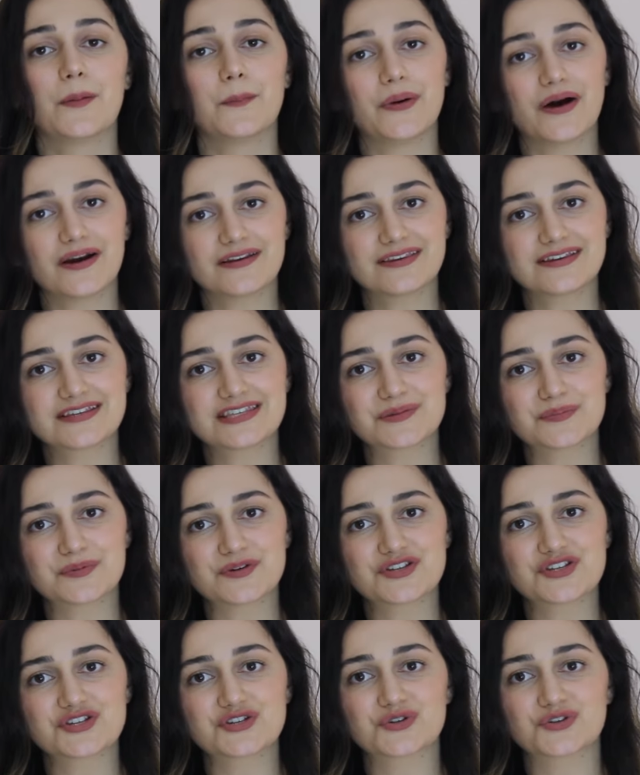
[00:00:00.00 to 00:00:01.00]

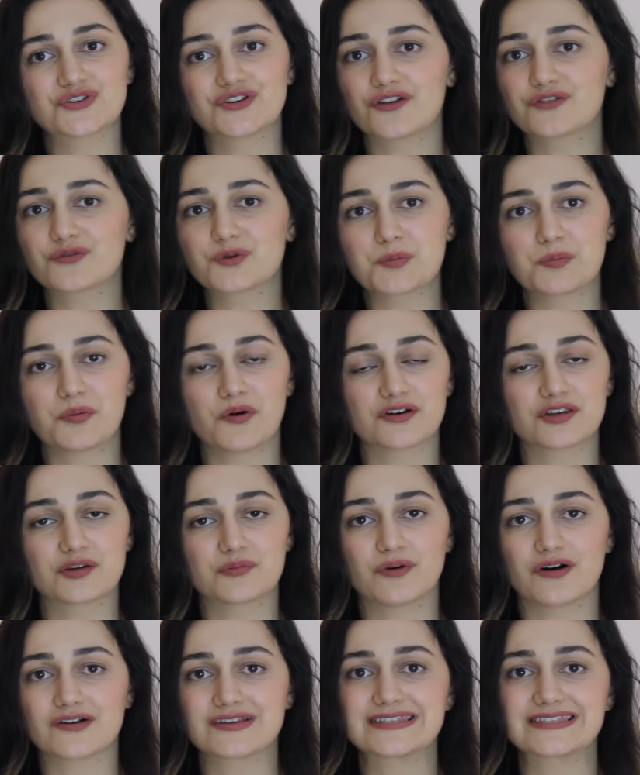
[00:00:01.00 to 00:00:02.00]
Participants should not report
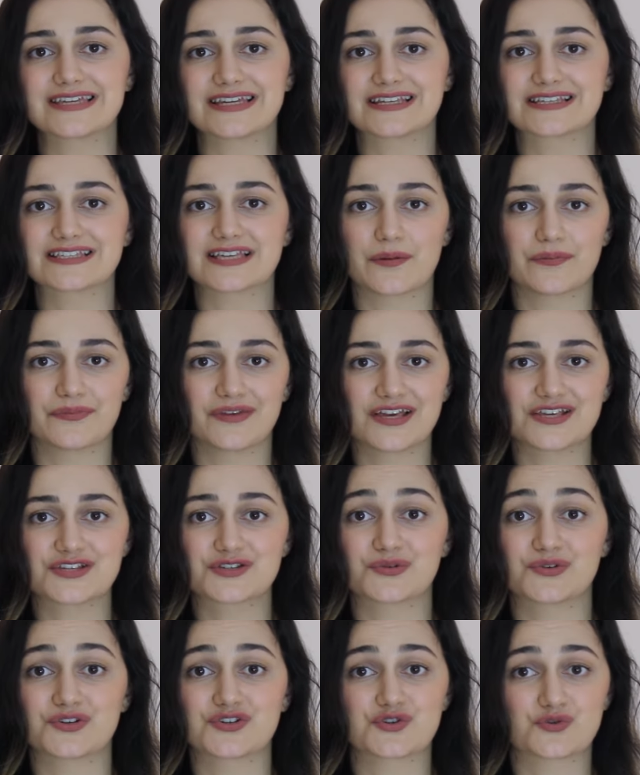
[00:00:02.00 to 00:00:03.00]
about status
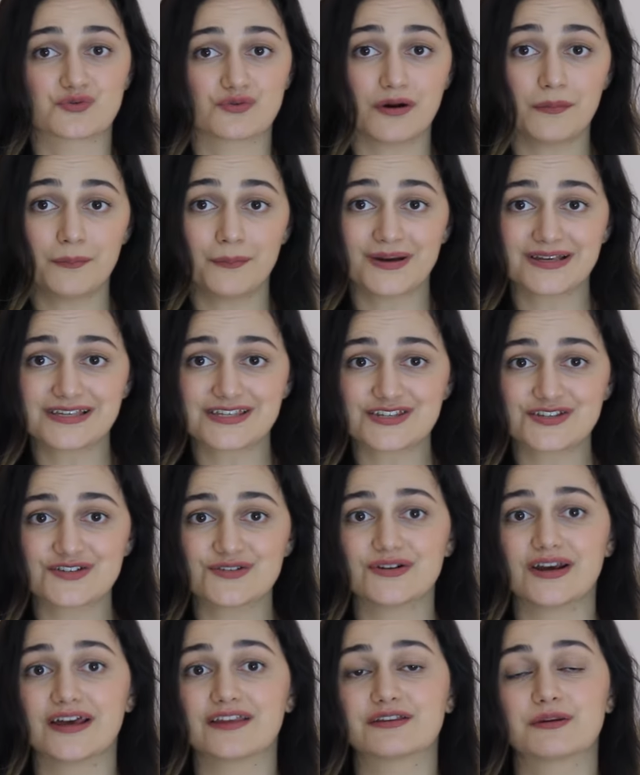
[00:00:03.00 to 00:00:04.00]
updates to the Scrum
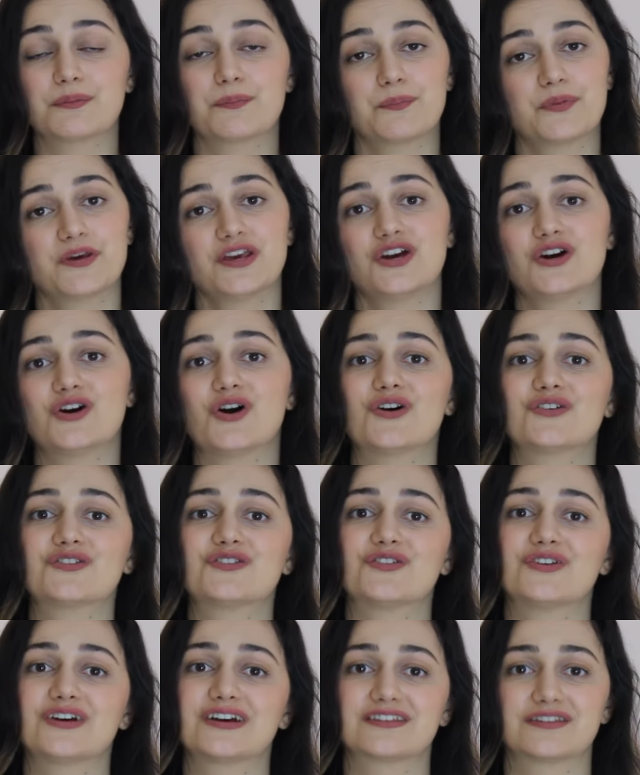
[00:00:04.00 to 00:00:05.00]
Master and the PO
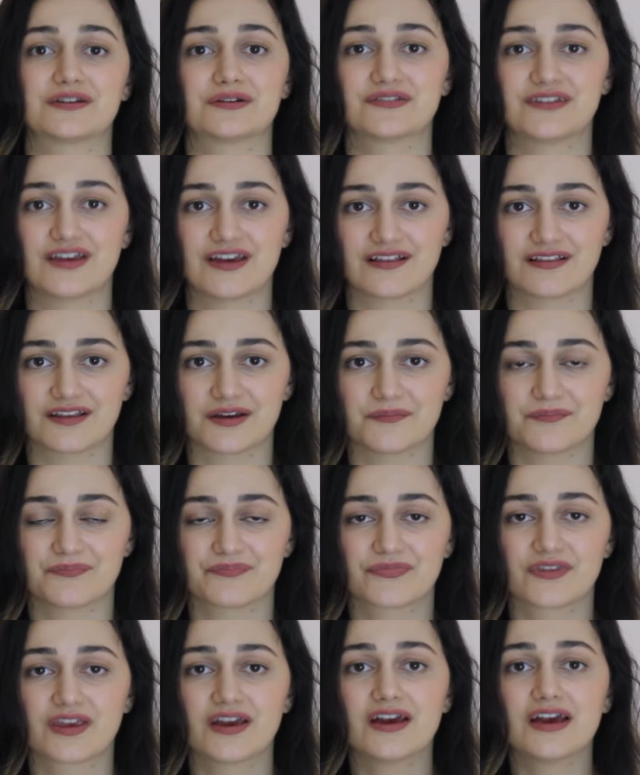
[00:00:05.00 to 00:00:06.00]
during the daily.
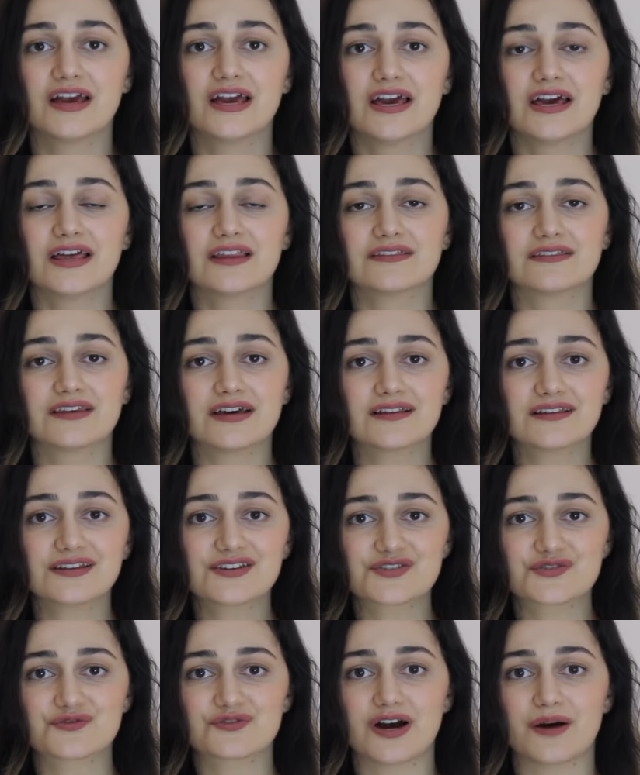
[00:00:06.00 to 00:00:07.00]
Daily
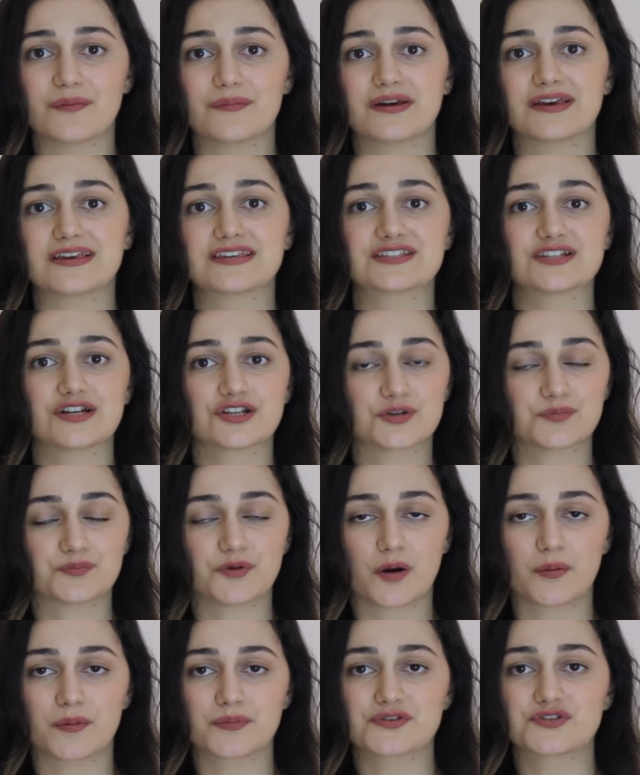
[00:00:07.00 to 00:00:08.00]
Scrum is not a
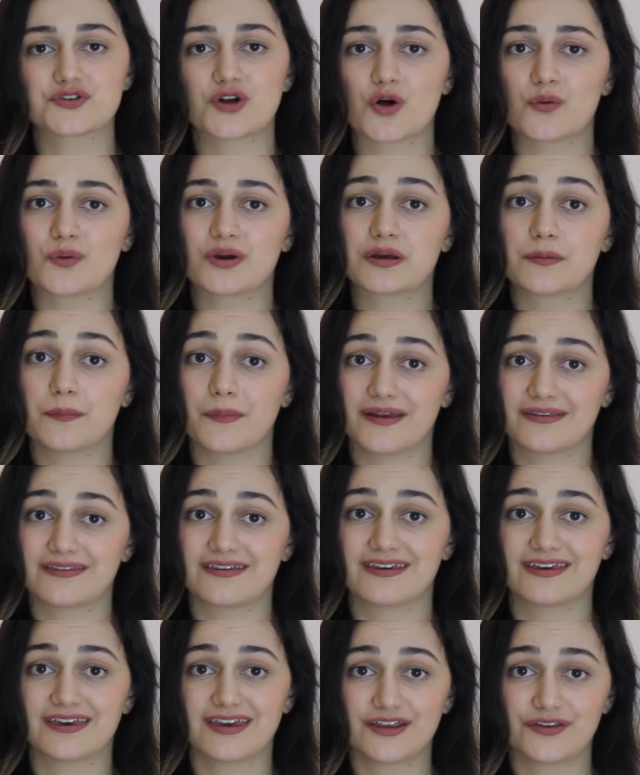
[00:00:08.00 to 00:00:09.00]
problem-solving
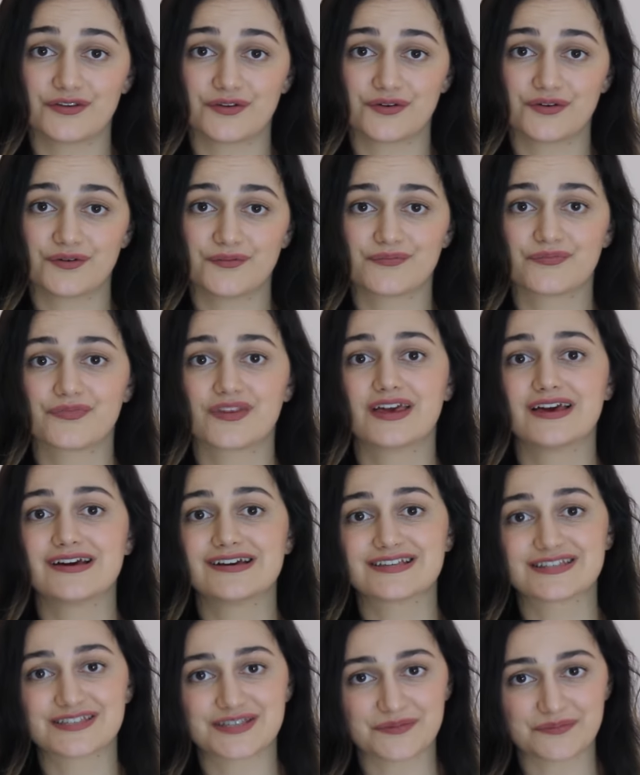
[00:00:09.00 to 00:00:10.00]
meeting either.
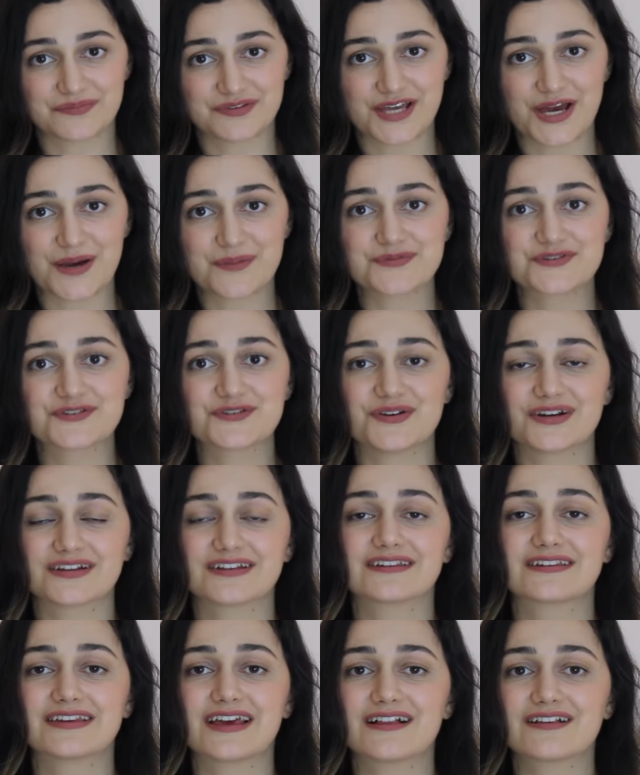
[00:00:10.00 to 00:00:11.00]
Sometimes during
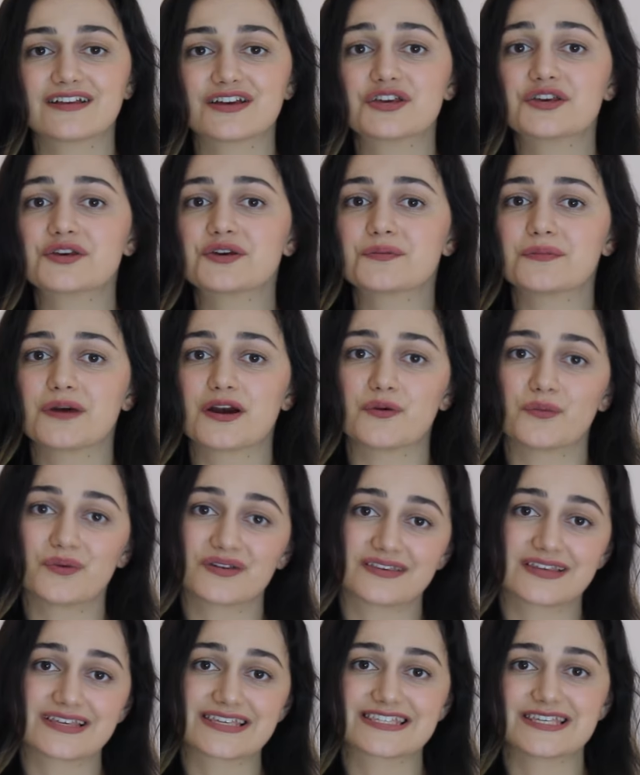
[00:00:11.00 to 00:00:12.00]
the daily, you may
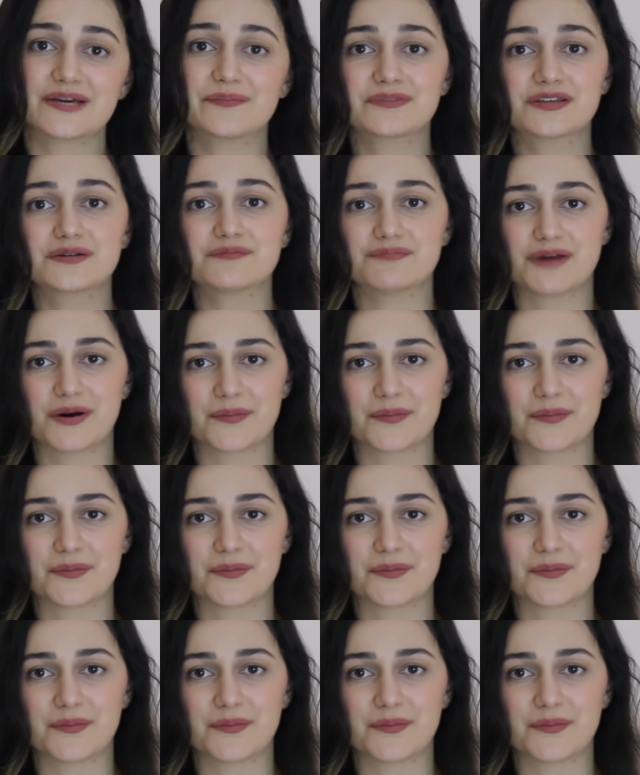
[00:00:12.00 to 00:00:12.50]
witness some team